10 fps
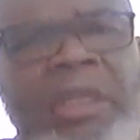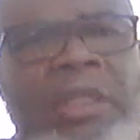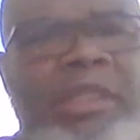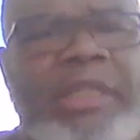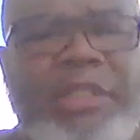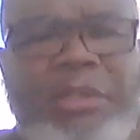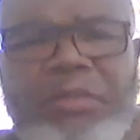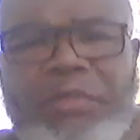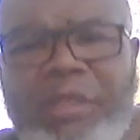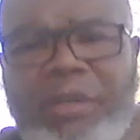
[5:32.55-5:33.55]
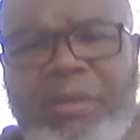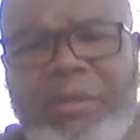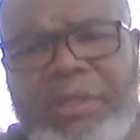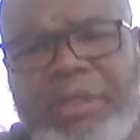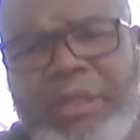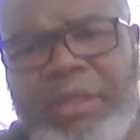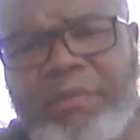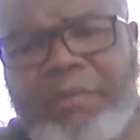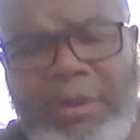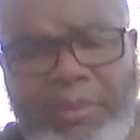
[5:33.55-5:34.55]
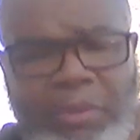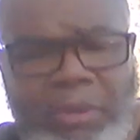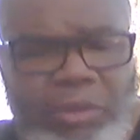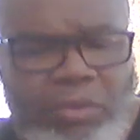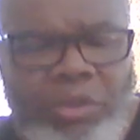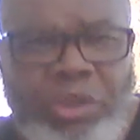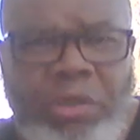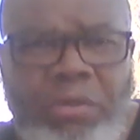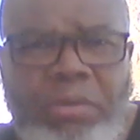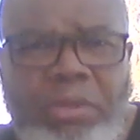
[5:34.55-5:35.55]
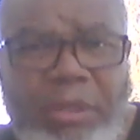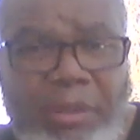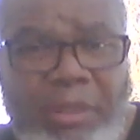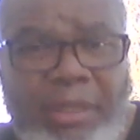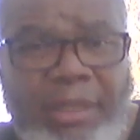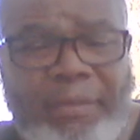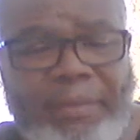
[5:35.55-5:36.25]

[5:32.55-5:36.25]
Stay tuned for Cigars on the Front Porch with your host, Uncle Scotty.